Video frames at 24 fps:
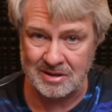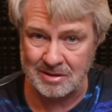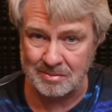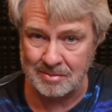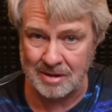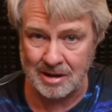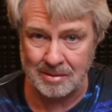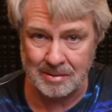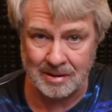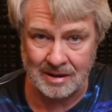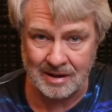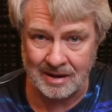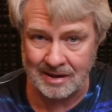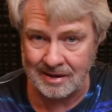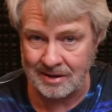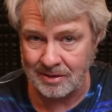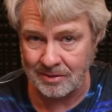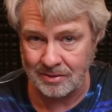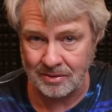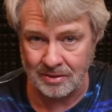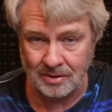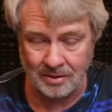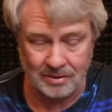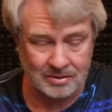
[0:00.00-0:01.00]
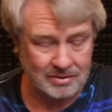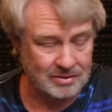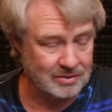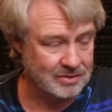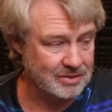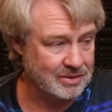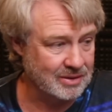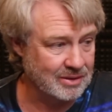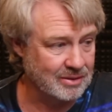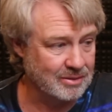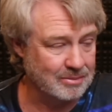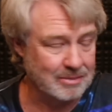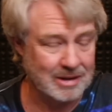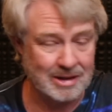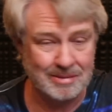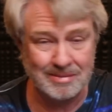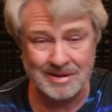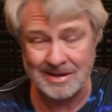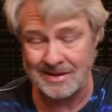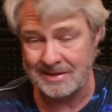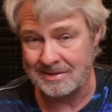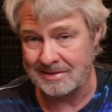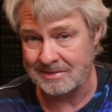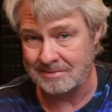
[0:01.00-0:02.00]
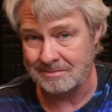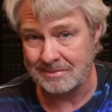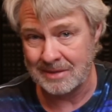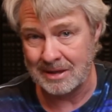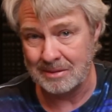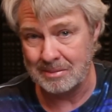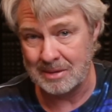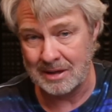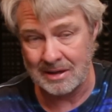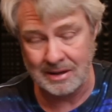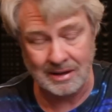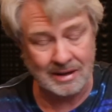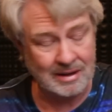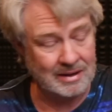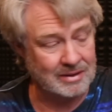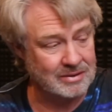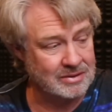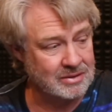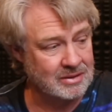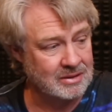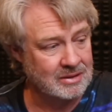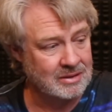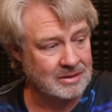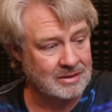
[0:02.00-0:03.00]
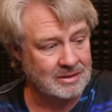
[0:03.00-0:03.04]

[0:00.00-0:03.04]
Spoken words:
to maybe 800 hertz or so, maybe less.